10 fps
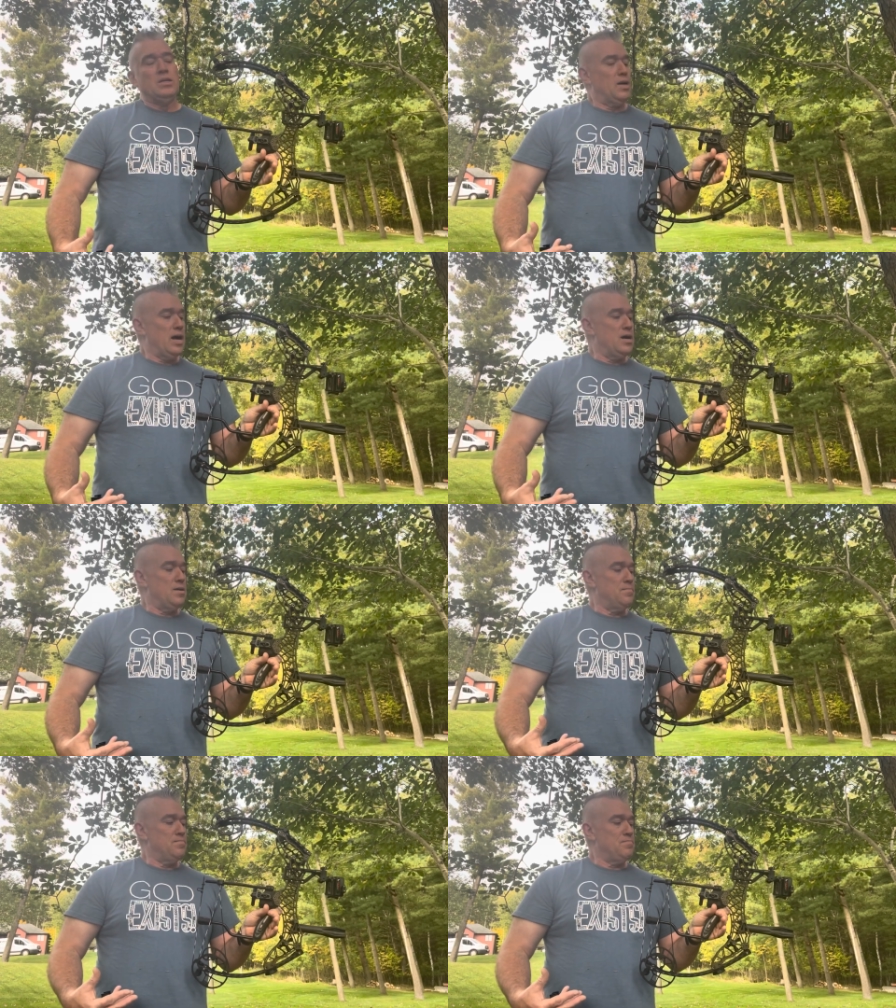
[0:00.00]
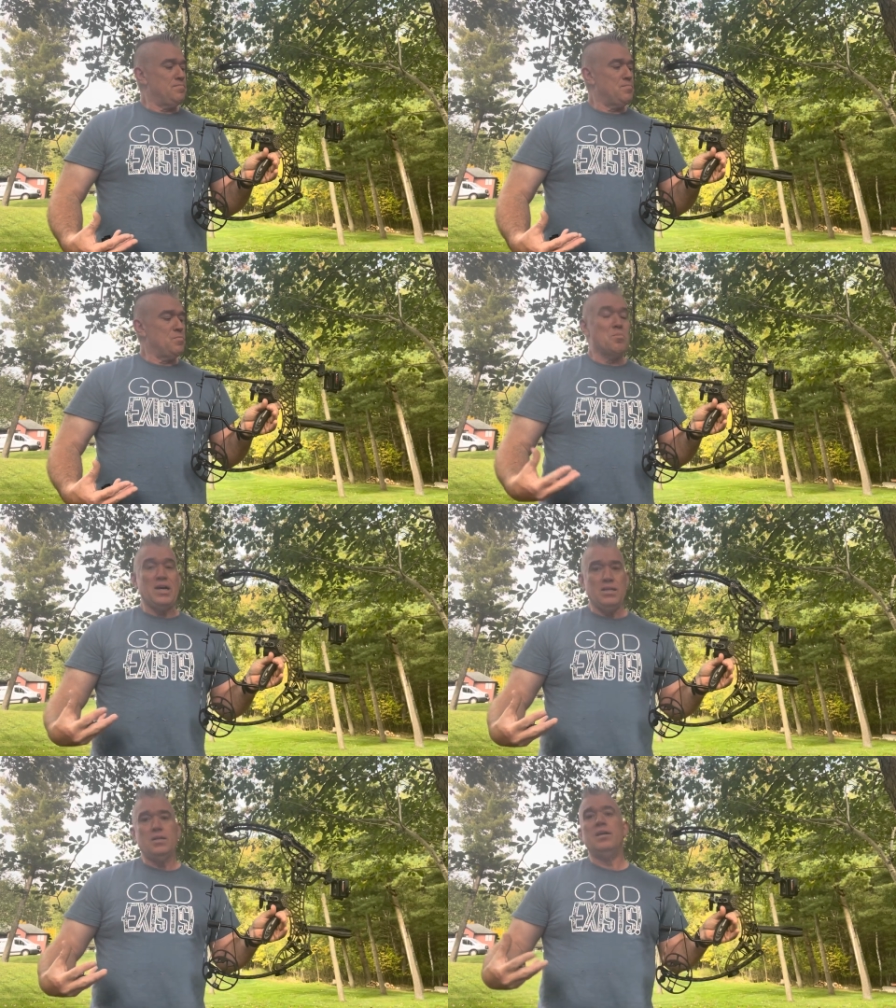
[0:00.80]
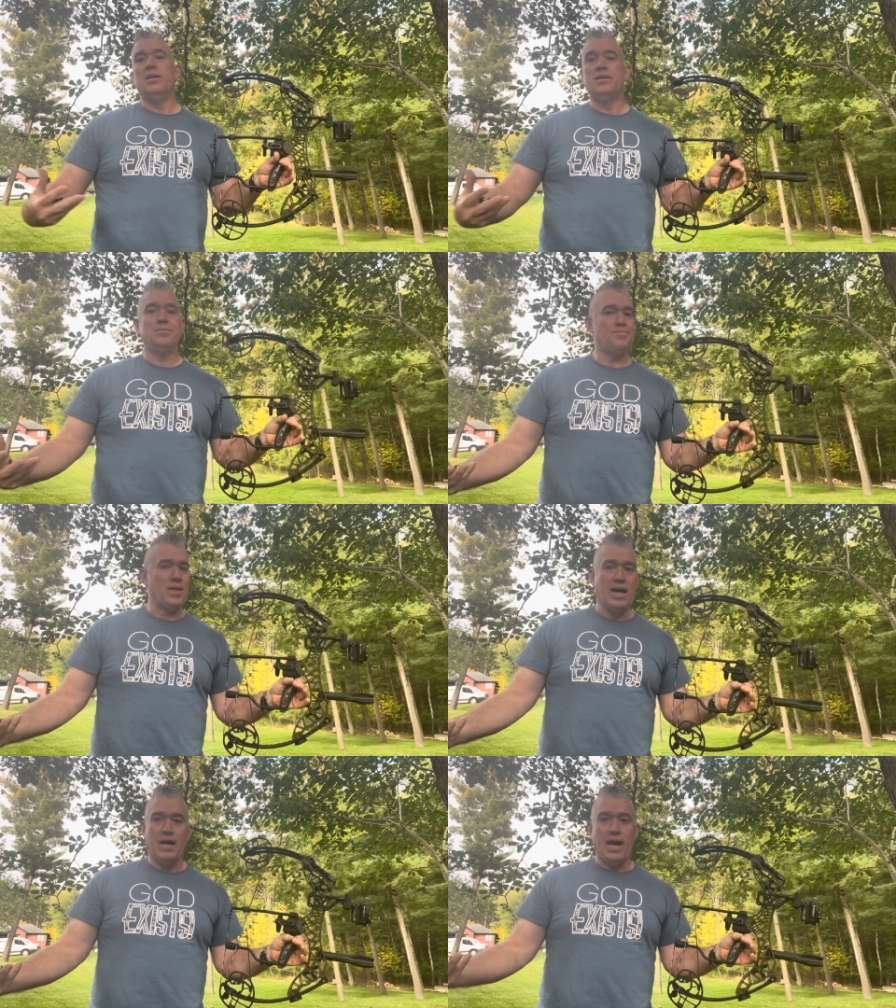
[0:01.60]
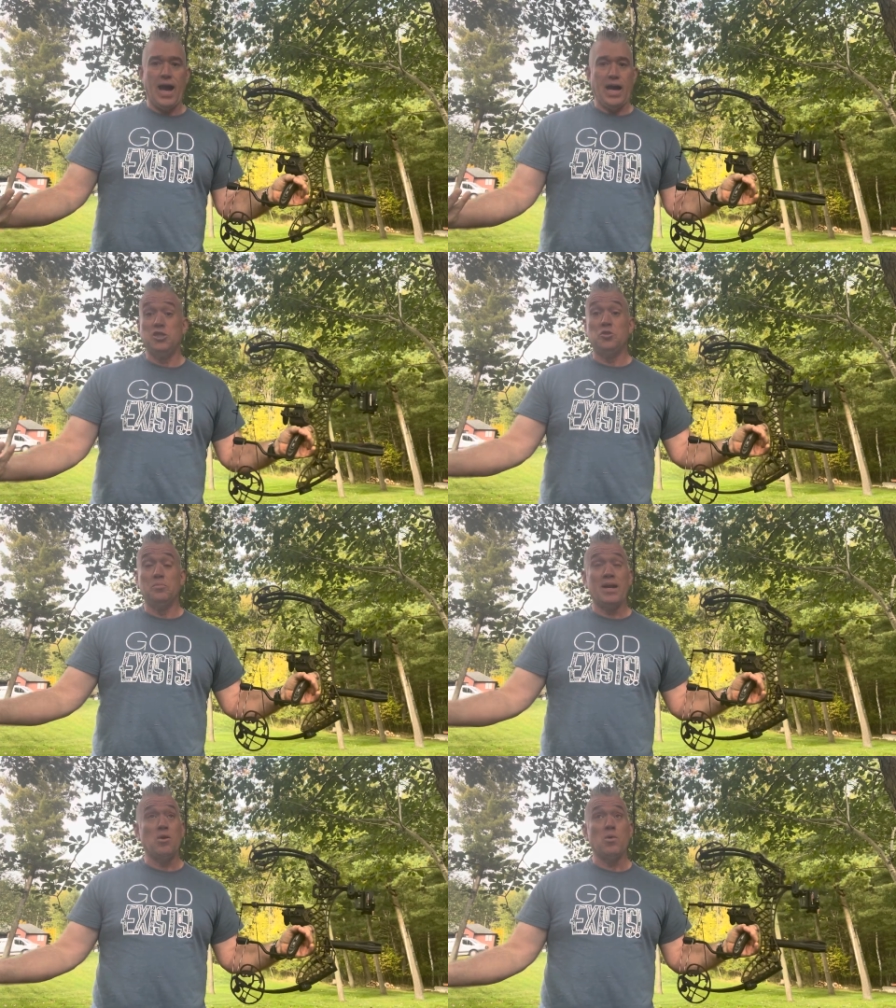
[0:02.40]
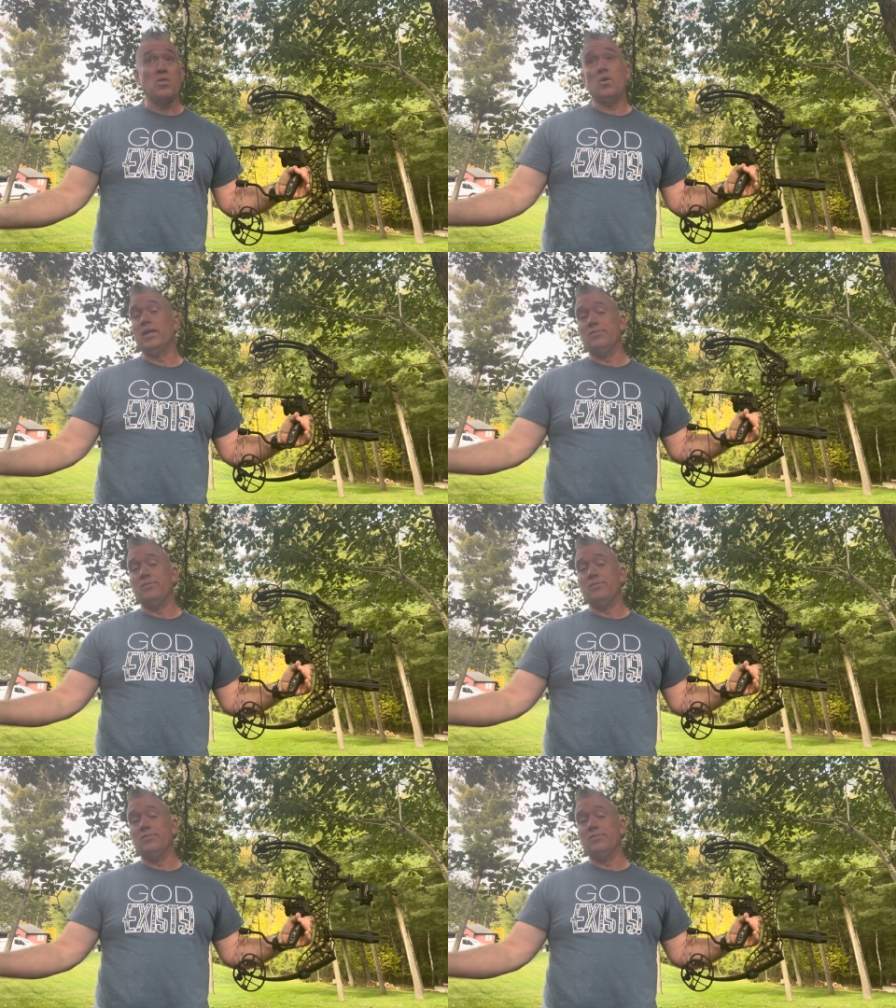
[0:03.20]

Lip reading: But I shoot better with one